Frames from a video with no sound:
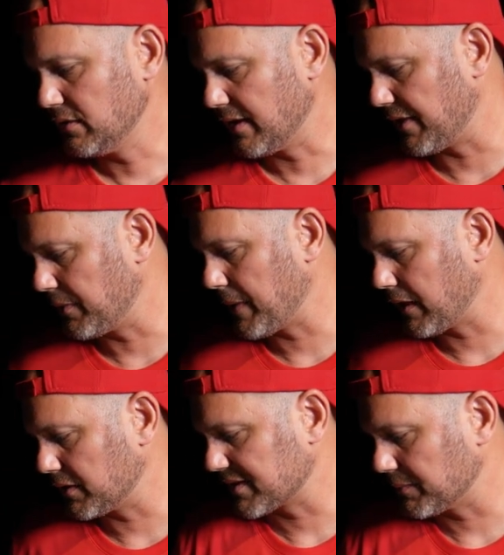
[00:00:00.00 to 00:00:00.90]
than the
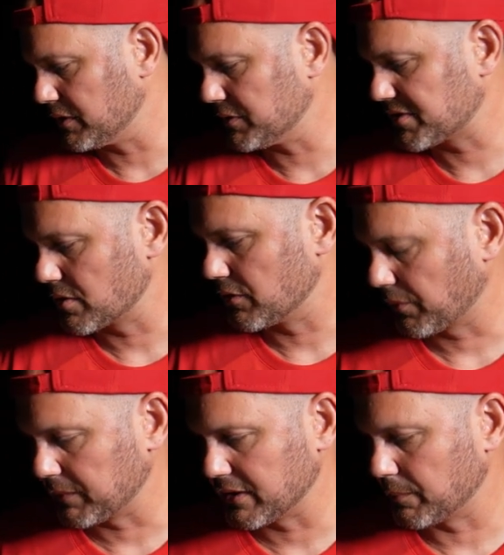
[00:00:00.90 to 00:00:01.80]
pellets I'm used to
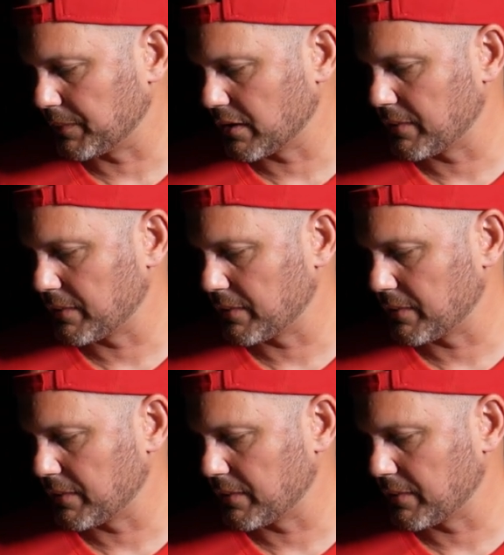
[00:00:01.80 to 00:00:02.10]
from either Bear